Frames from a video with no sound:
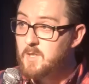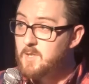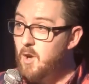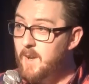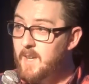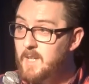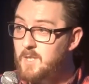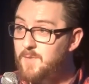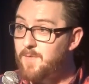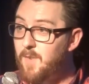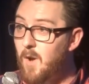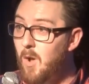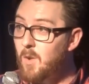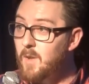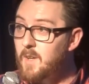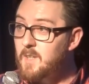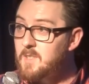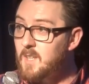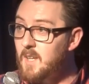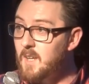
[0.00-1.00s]
It's not his fault,
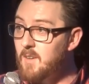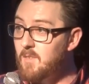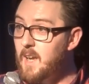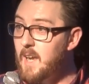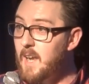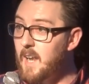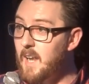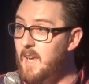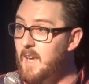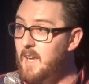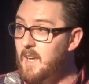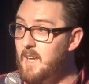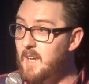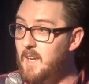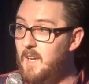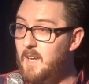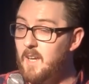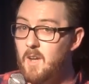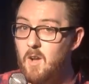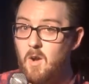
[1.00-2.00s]
is it, really?
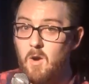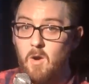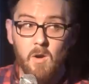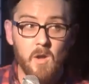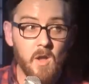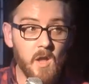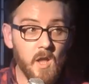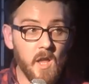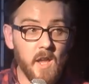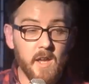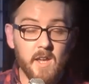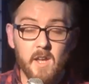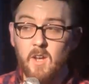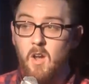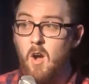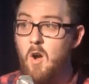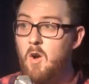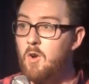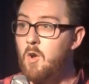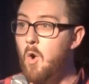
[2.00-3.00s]
You know, you
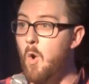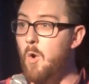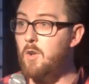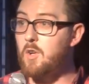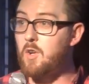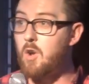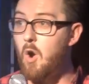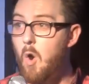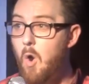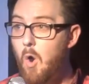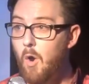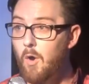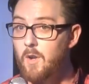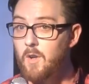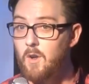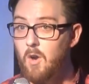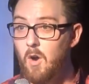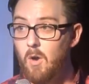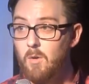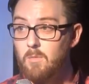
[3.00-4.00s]
can't go to court
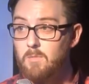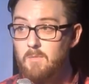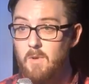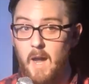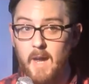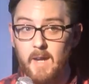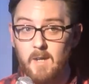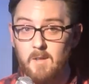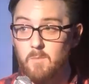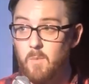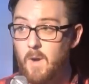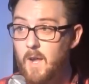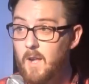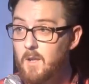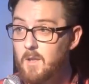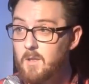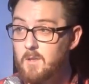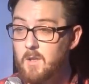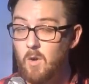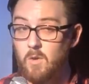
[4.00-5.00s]
and go, right,
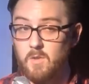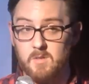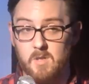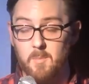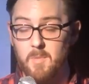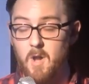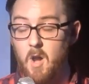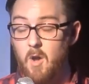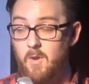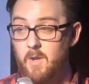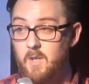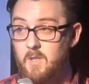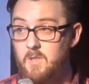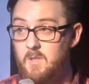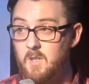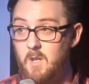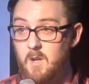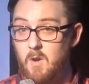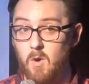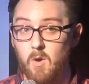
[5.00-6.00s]
well, look, to be honest,
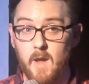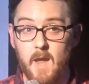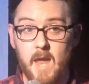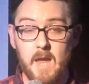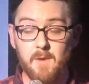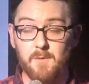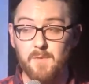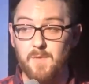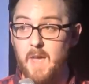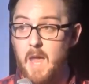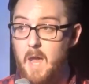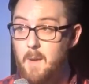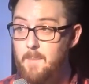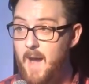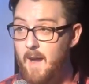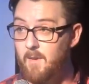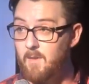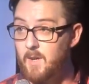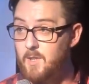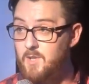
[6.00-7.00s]
you know, if their
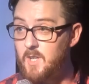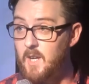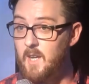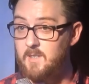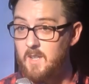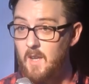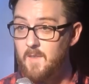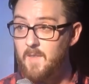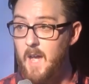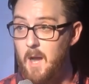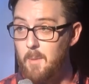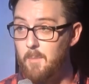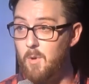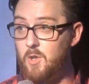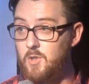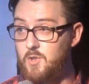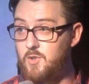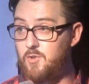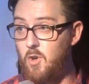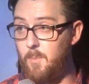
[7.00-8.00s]
marriage is in that
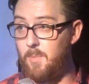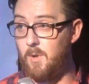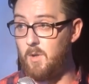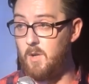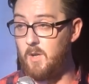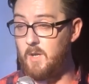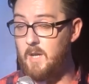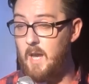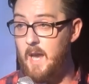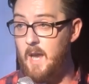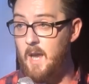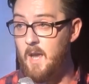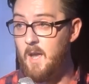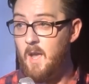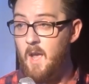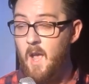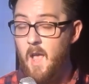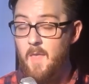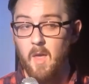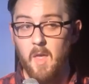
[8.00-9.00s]
much trouble, okay,
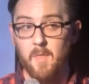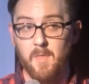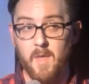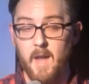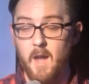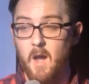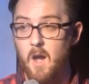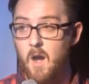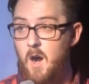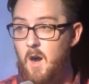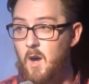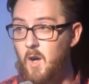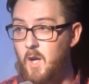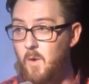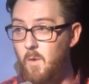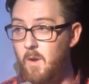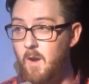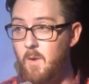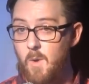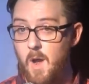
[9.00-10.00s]
that they are
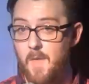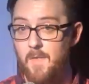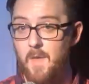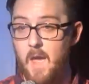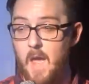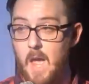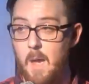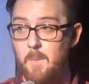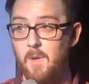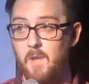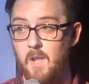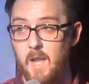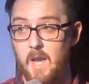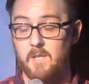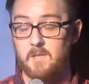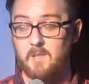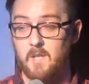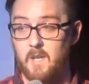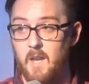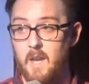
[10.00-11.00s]
arguing whether Emile
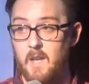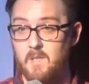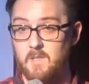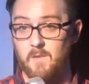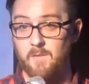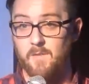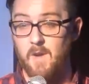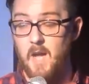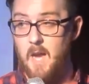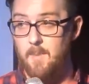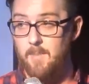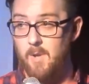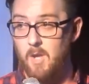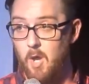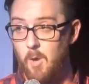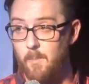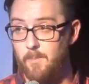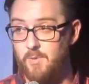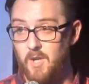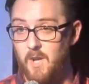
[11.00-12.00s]
Heskey is a viable
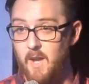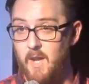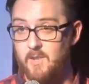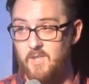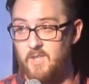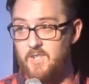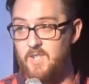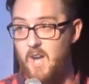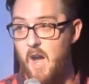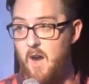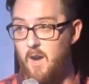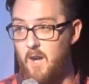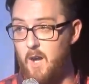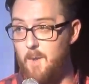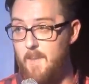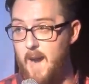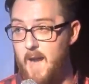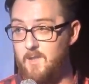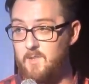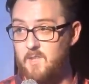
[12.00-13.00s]
option as a target
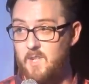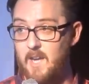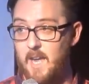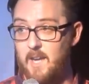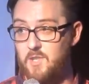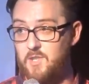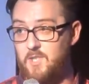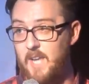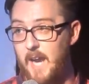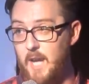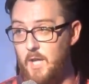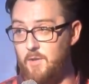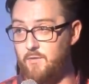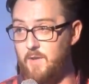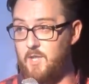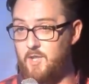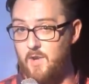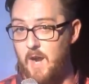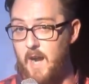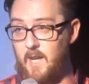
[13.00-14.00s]
man slash secondary
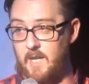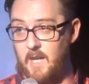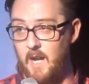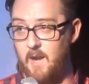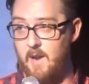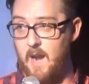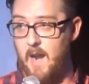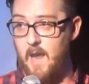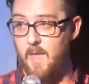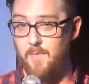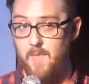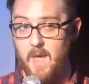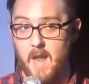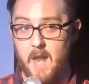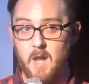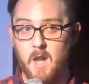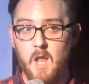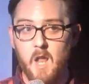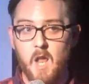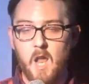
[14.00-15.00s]
striker, and
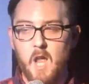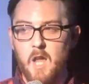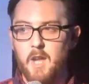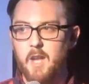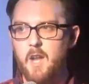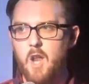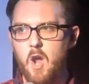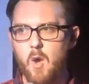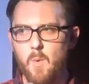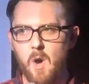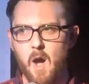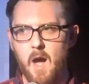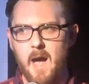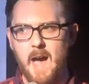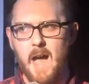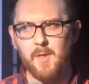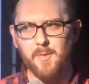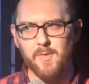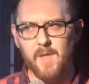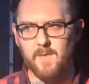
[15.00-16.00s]
then, you know what,
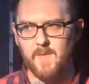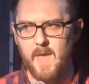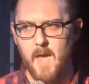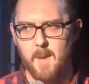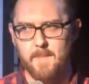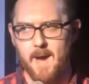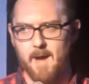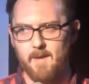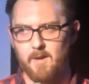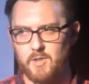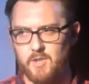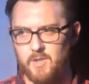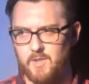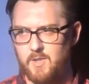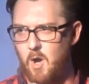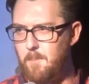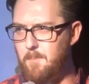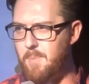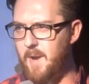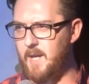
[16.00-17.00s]
I think their marriage has
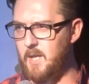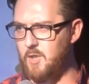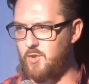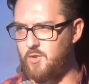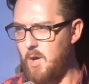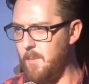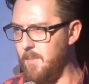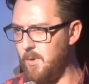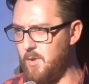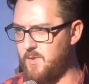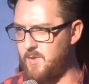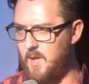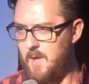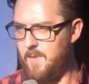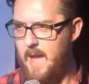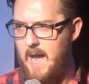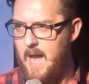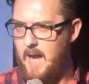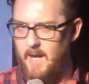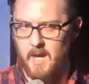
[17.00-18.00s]
got bigger troubles than
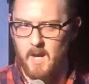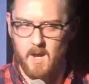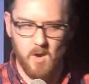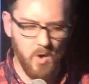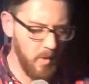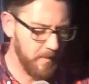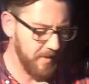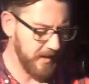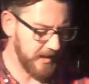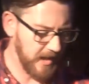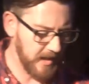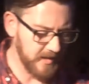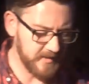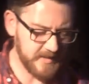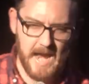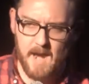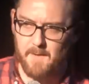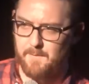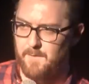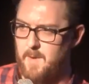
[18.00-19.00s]
that, you know, because
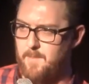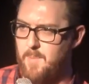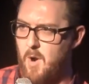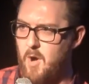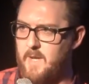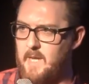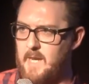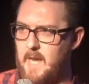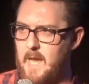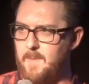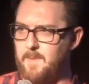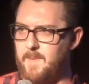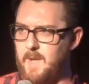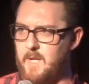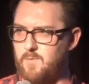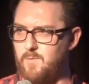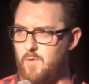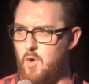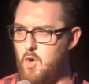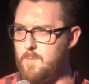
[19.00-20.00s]
everybody in
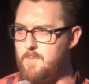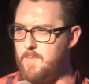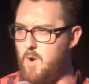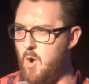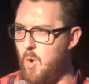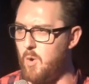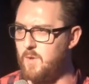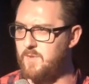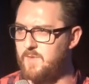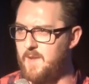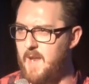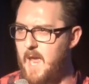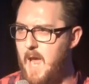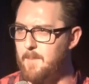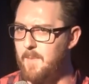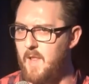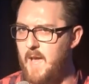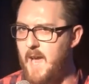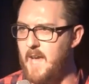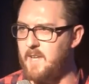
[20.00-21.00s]
this room knows that
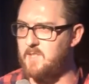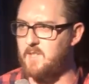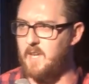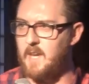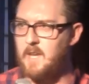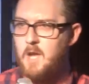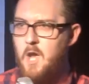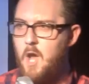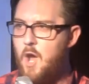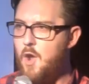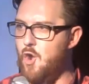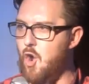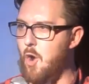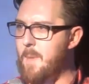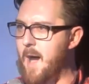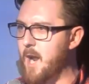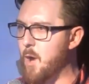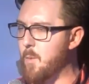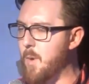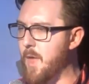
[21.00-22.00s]
Emile Heskey, no
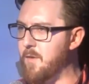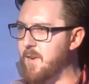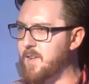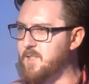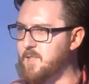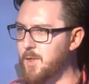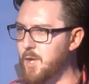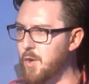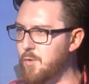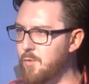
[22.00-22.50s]
matter whether it's in the